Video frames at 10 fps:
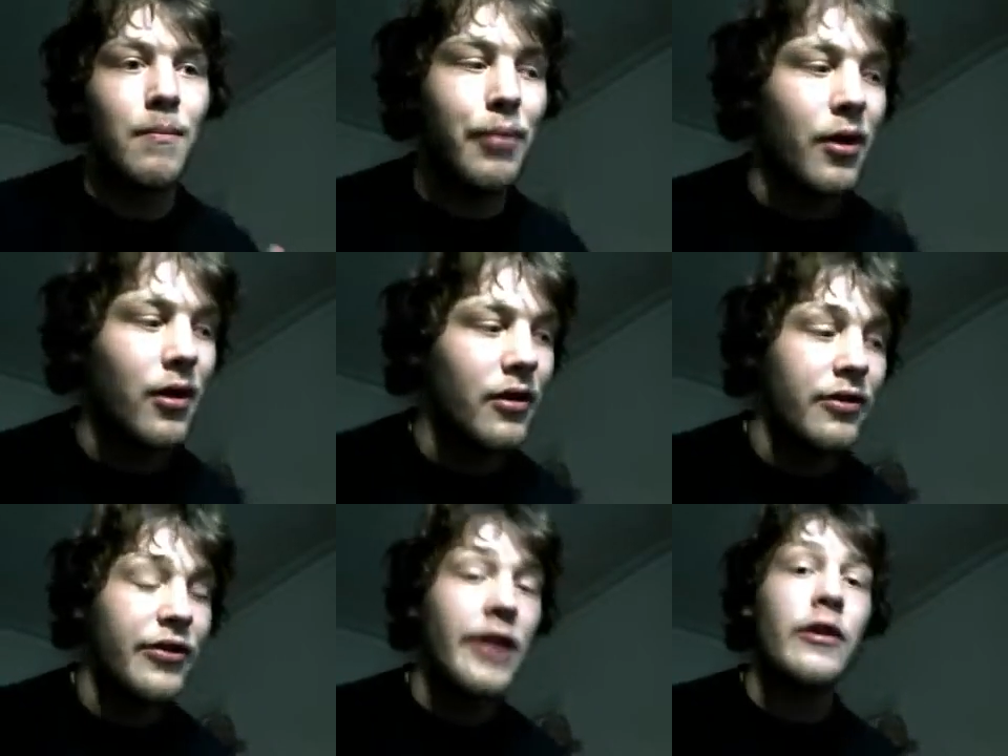But
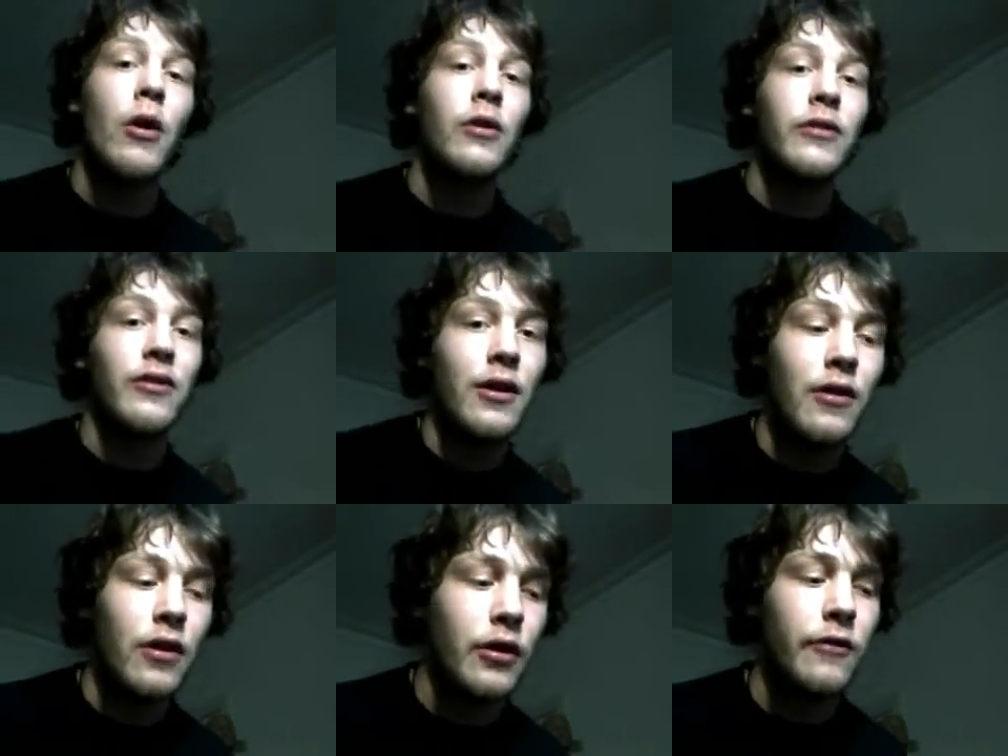then you go on to say
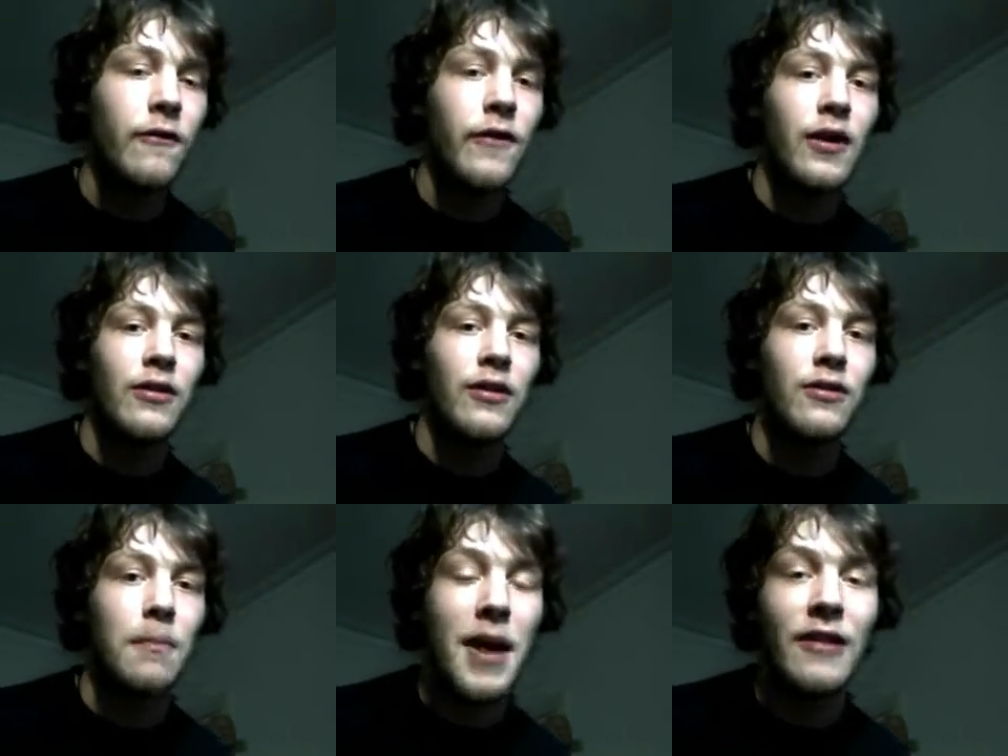the universe
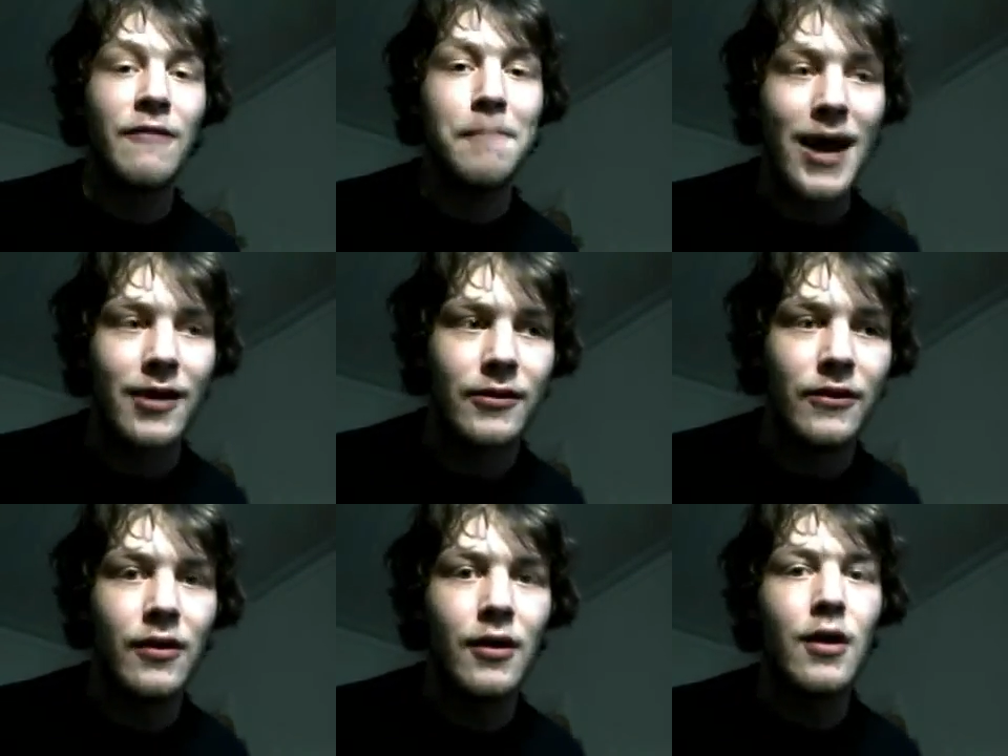is made of
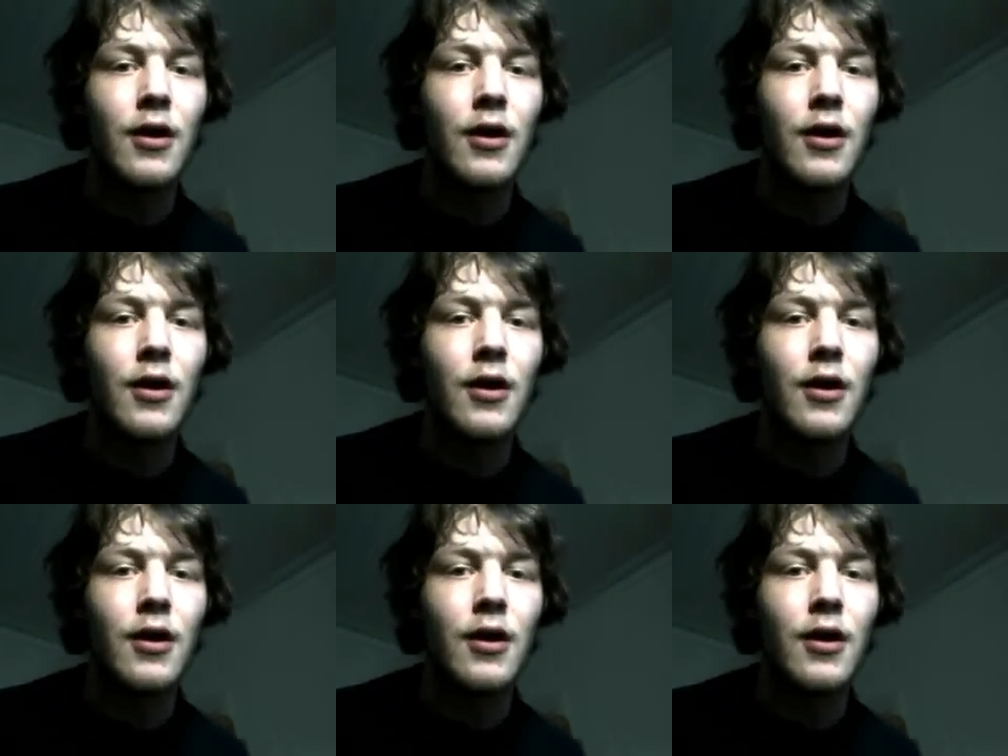patterns.